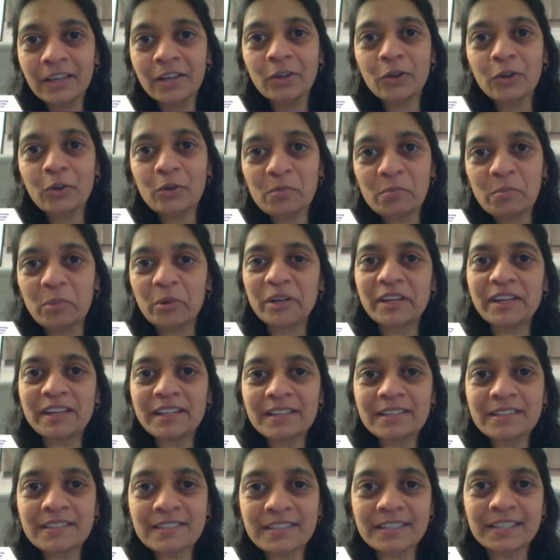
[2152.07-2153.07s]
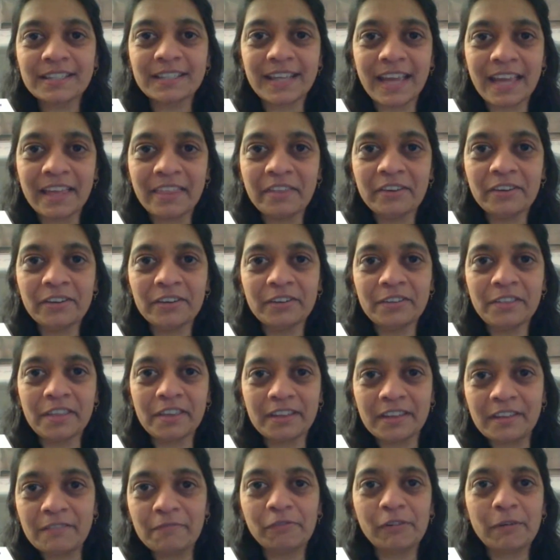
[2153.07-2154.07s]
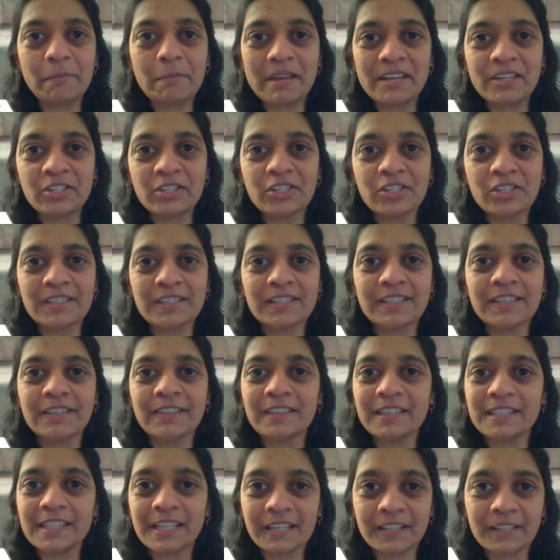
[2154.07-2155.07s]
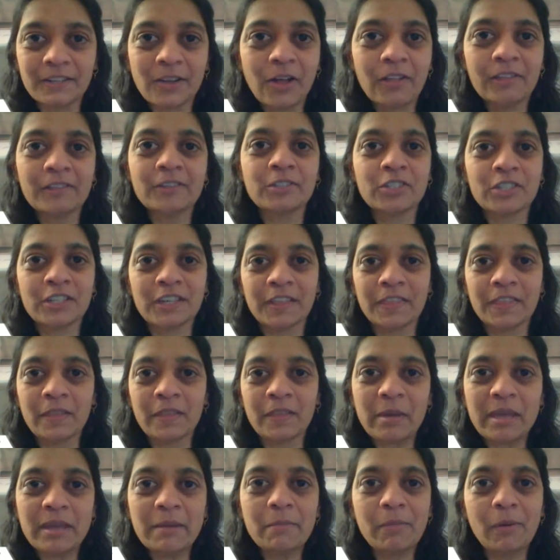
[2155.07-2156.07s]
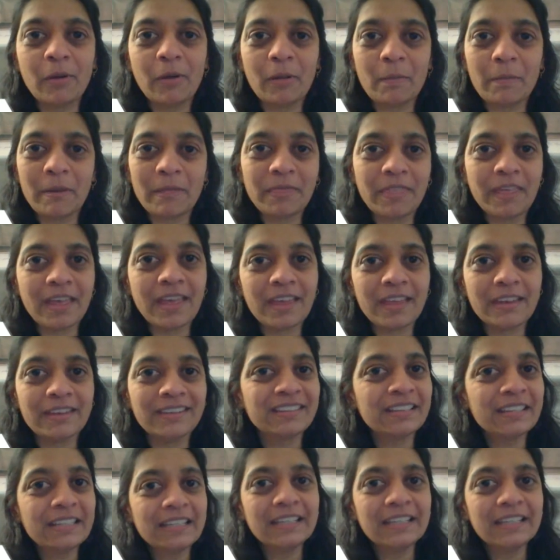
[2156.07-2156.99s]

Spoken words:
who brings together the information and the technology and the people, but then